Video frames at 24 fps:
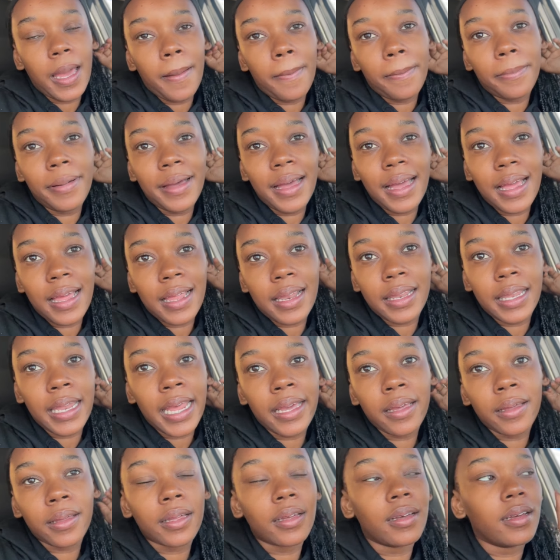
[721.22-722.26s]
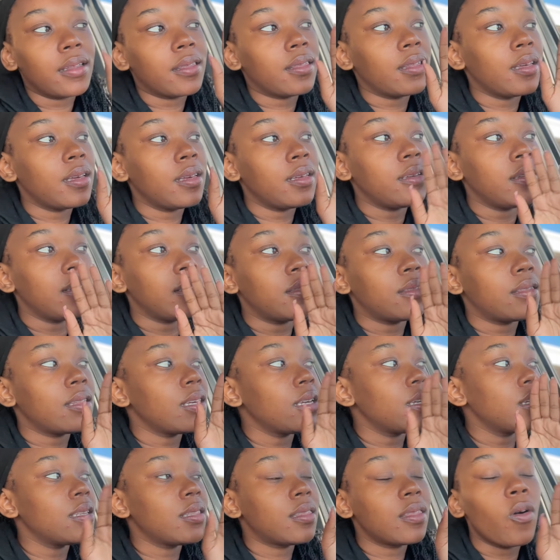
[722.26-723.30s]
the
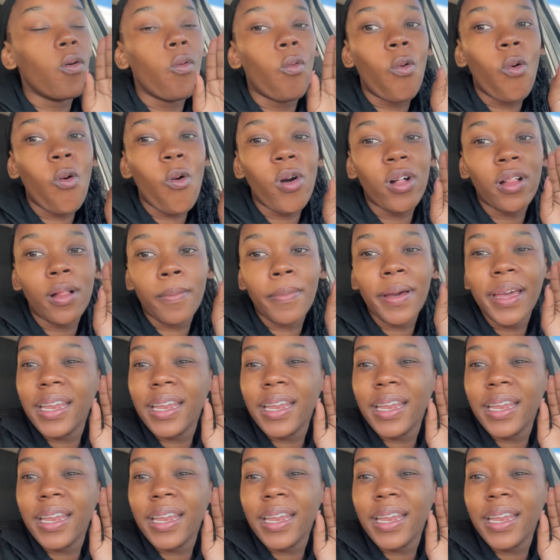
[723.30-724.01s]
thingy, the wall